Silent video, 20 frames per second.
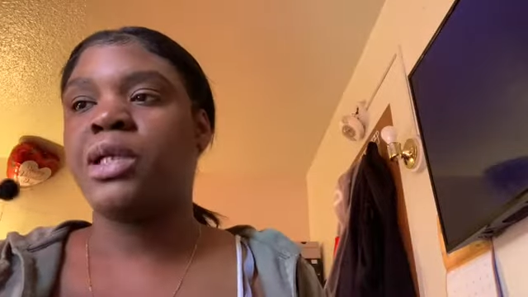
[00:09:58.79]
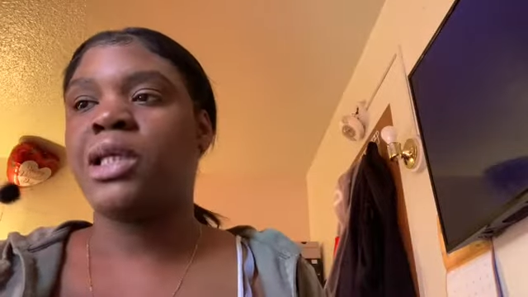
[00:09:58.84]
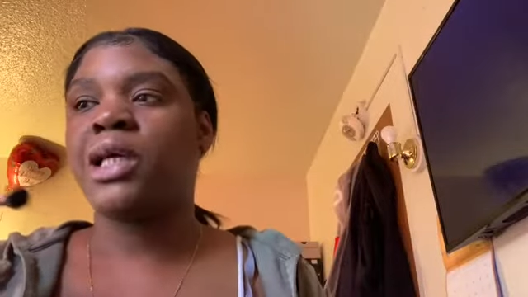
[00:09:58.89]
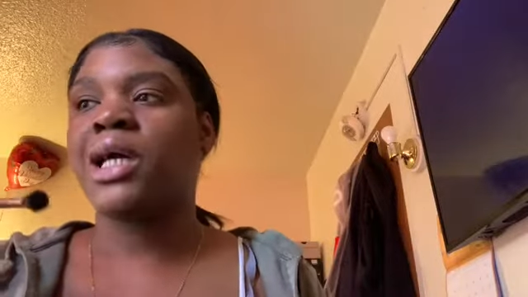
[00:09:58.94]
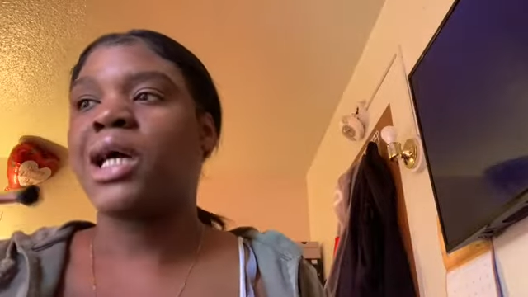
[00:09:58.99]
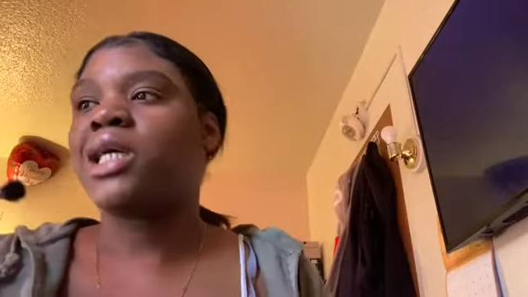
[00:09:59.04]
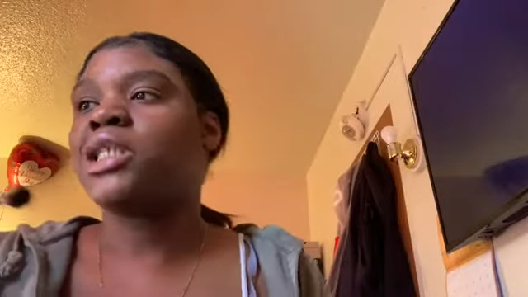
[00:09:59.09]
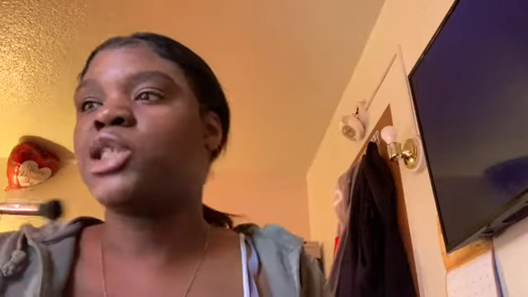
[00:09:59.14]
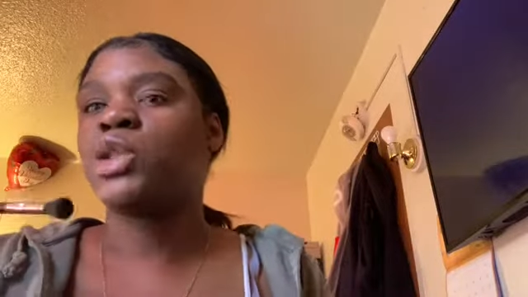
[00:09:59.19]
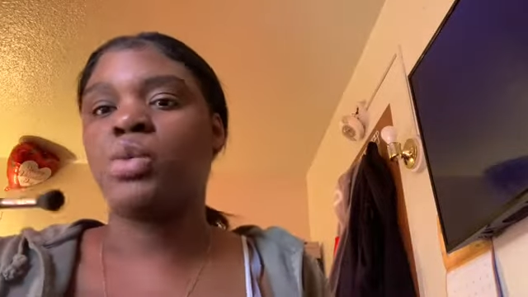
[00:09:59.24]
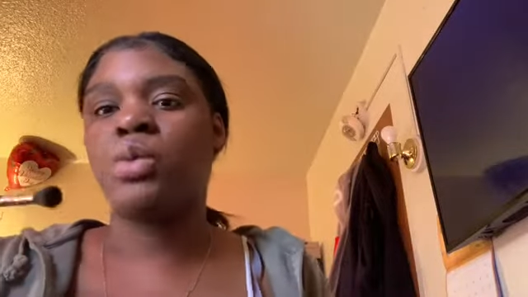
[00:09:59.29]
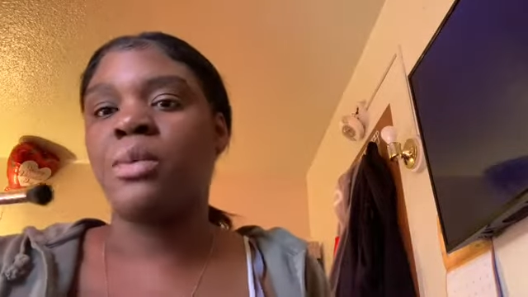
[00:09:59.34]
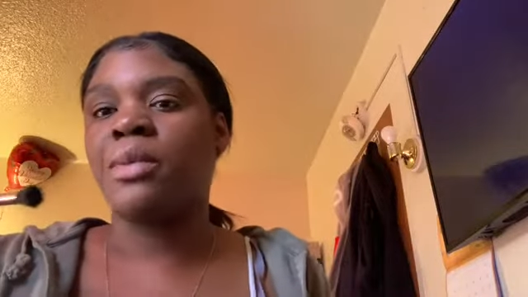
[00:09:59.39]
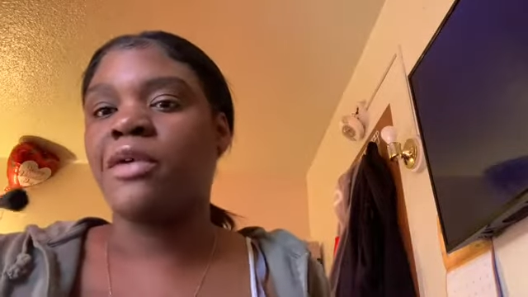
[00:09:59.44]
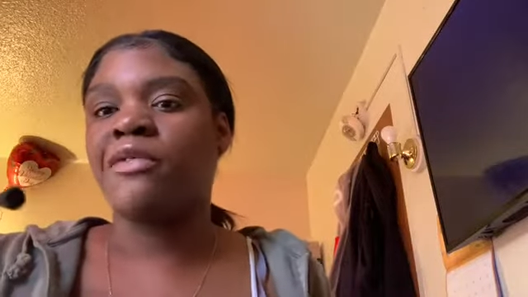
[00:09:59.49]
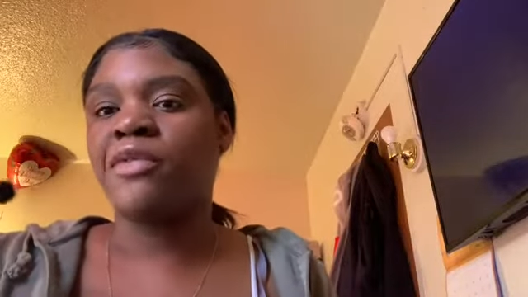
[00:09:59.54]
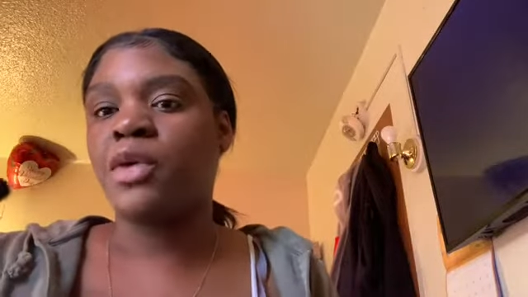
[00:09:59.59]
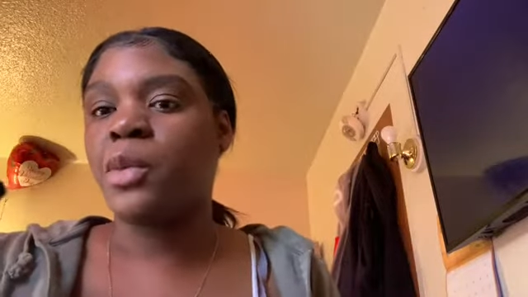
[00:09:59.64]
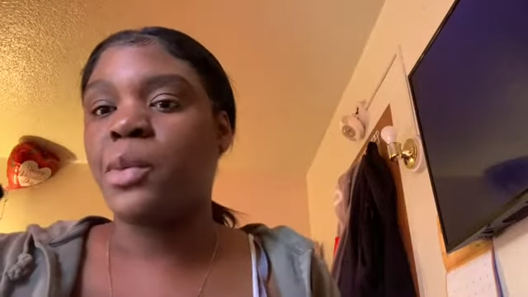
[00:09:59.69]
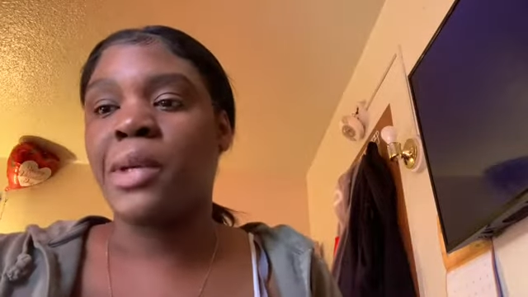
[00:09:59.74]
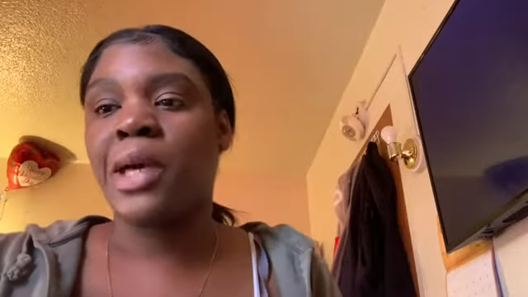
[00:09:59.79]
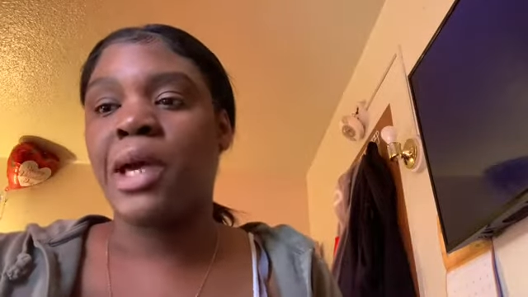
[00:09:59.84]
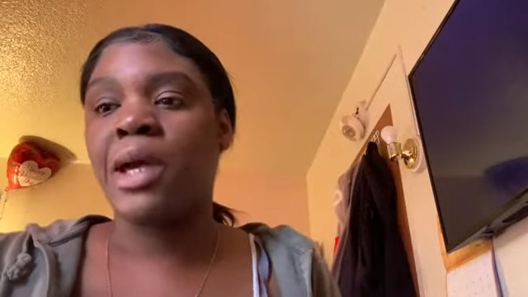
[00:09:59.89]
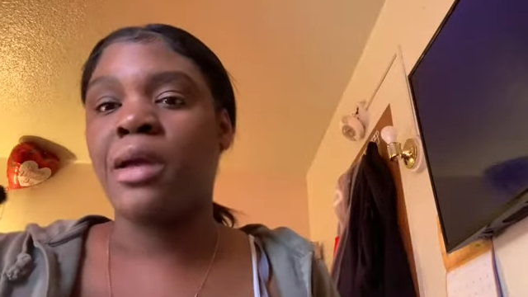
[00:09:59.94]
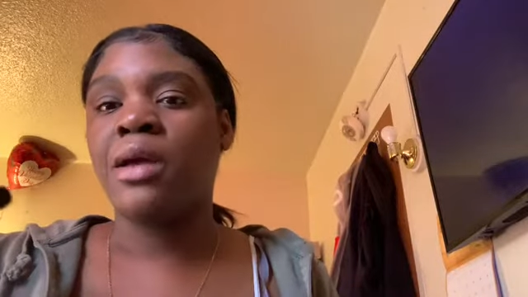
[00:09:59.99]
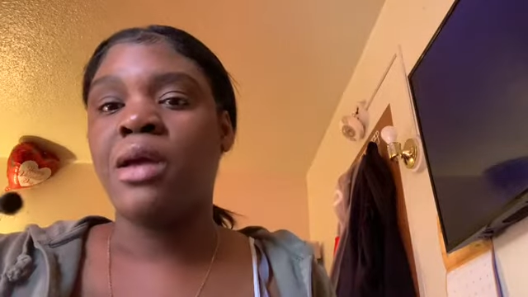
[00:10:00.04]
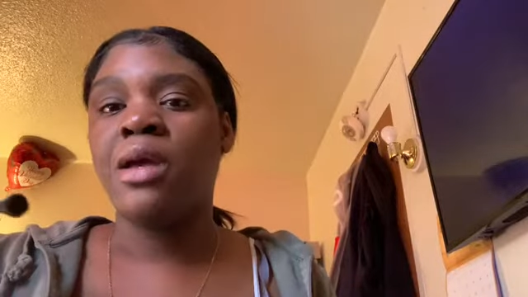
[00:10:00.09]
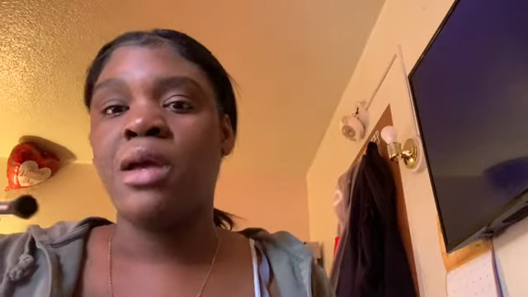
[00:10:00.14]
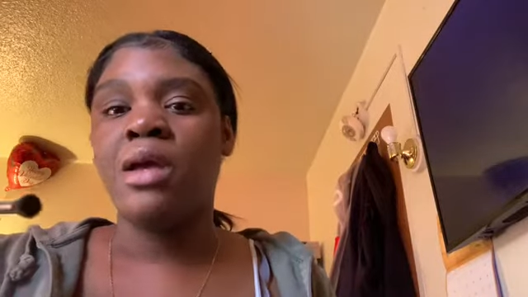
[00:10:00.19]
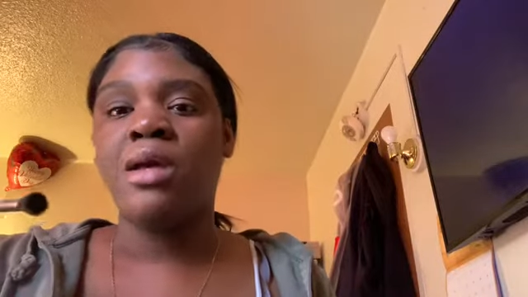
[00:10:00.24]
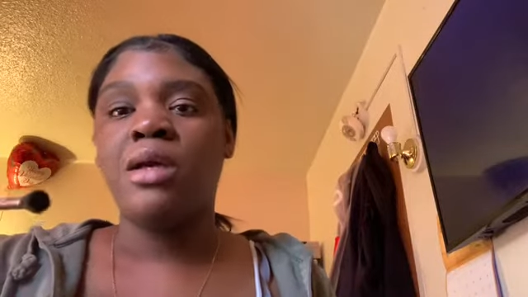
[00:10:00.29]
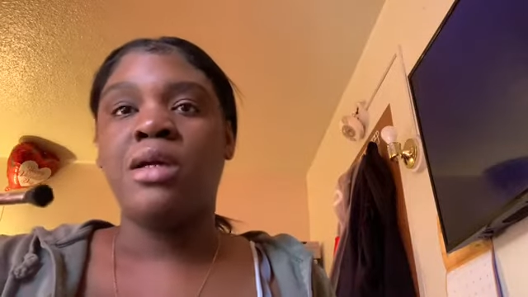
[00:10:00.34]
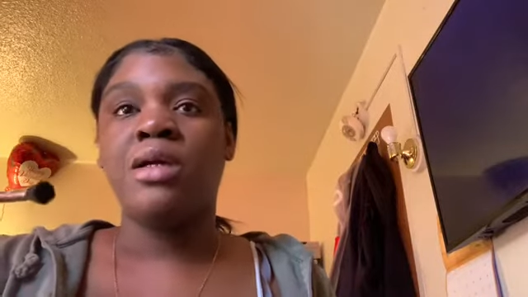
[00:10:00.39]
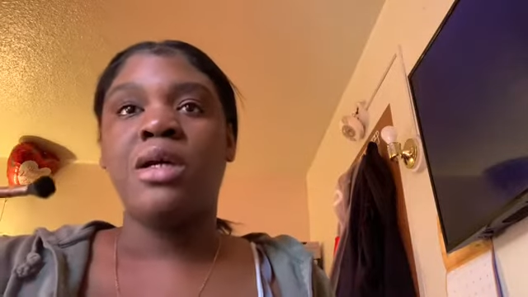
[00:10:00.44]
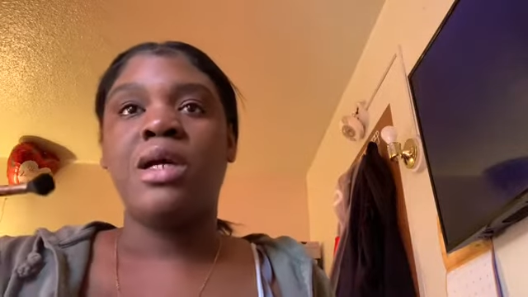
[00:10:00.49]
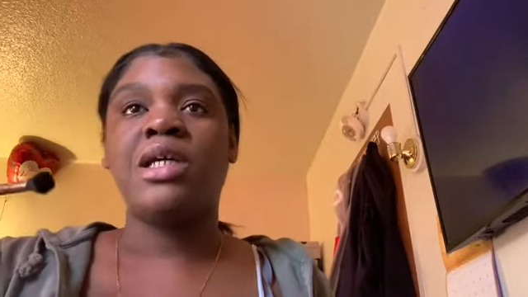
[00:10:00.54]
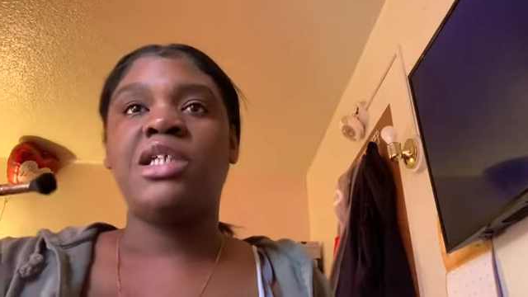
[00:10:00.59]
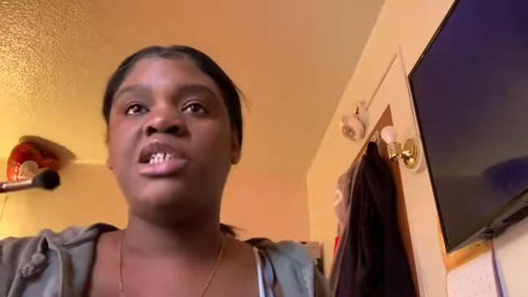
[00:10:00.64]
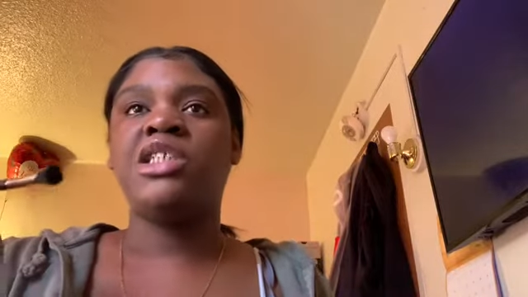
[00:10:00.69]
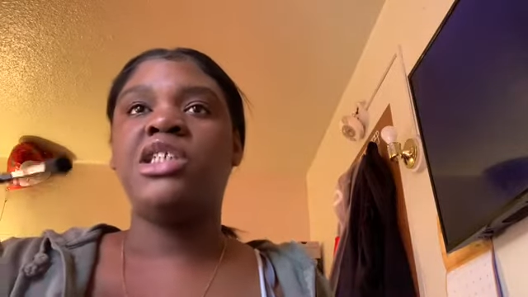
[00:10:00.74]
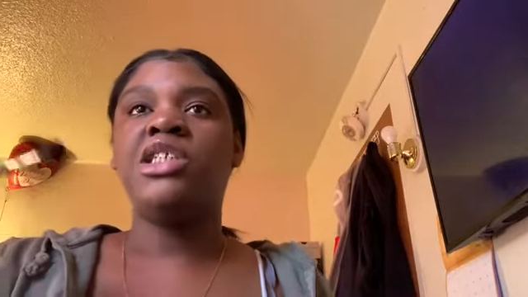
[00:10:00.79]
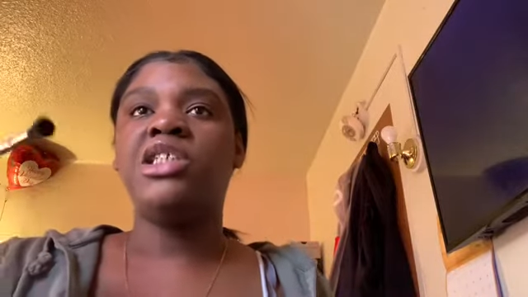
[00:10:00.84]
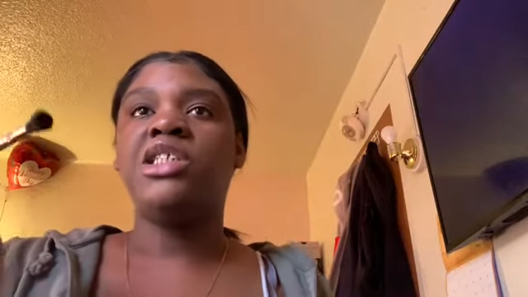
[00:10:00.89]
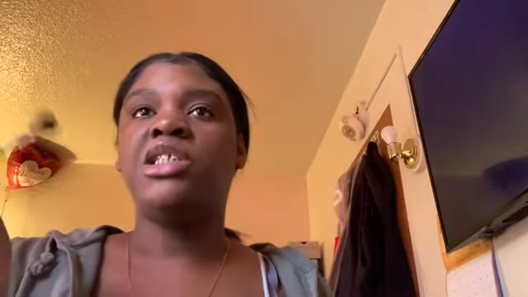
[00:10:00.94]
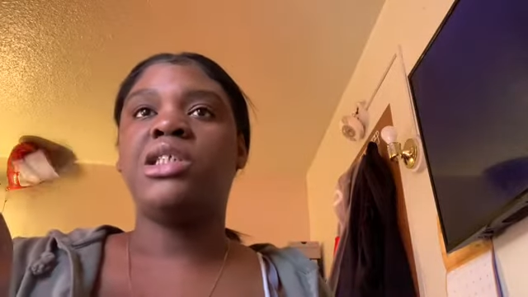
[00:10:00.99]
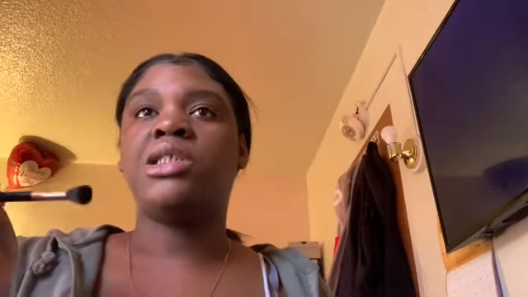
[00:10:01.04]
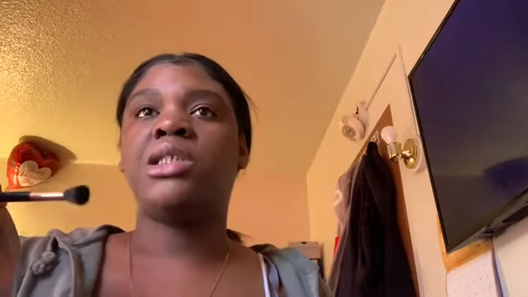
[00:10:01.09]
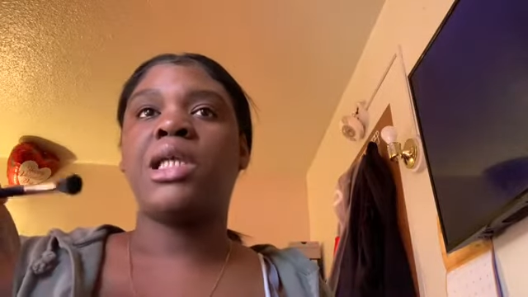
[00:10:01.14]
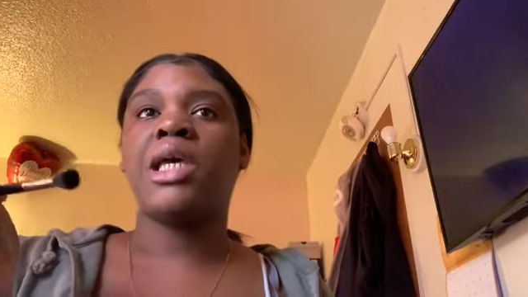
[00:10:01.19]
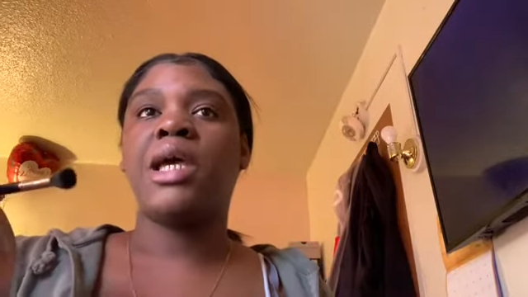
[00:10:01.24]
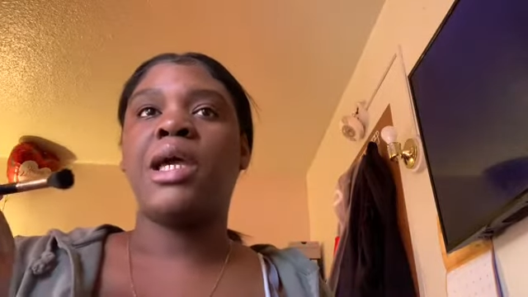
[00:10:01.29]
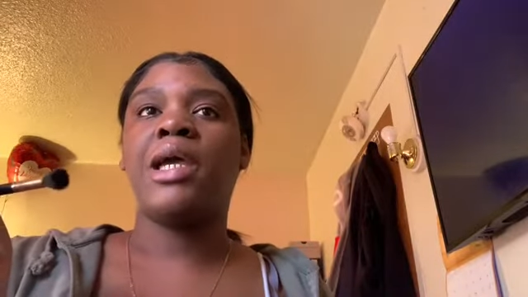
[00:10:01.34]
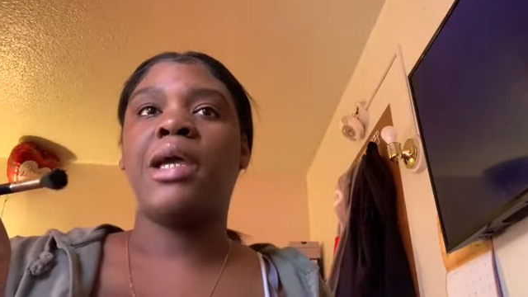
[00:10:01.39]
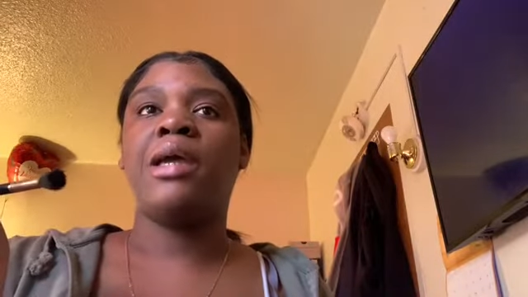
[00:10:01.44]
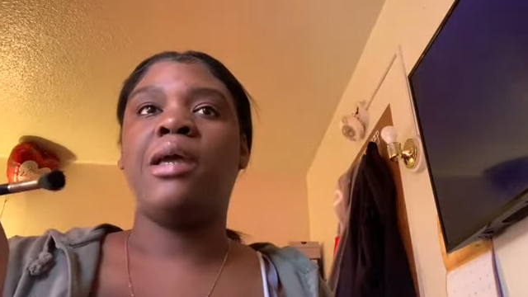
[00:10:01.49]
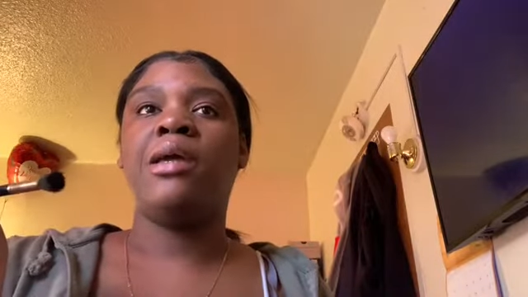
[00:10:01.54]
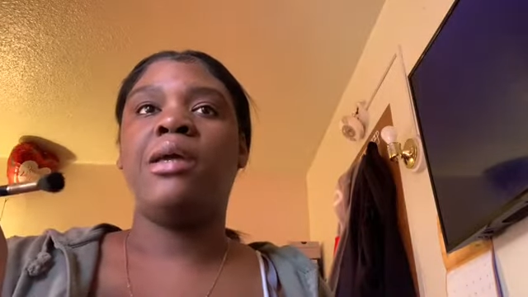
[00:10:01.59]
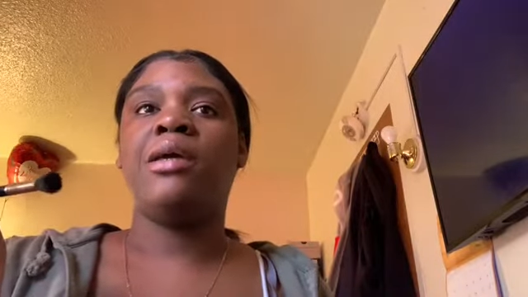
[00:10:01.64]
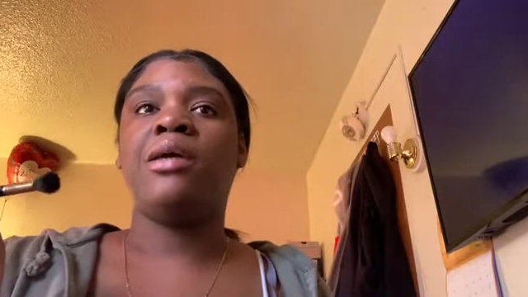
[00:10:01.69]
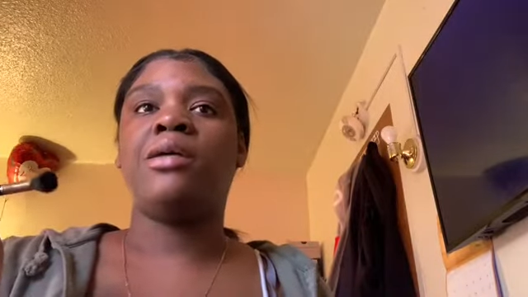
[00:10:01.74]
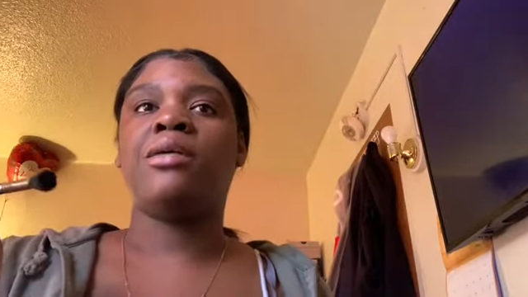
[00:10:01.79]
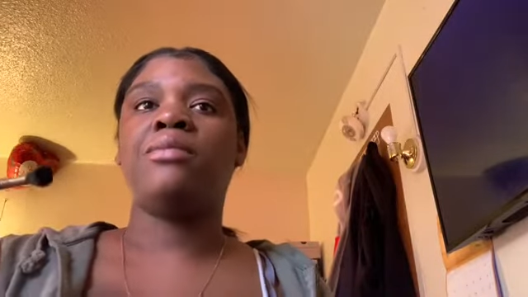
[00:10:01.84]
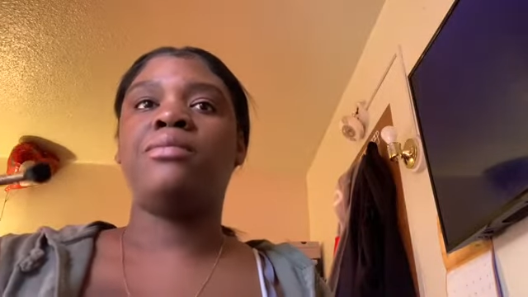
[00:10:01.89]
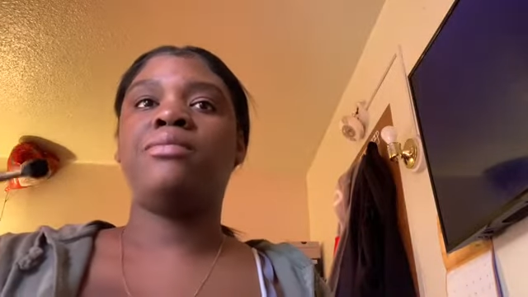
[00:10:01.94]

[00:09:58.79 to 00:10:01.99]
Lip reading: Like, I just want my phone back. And she's just like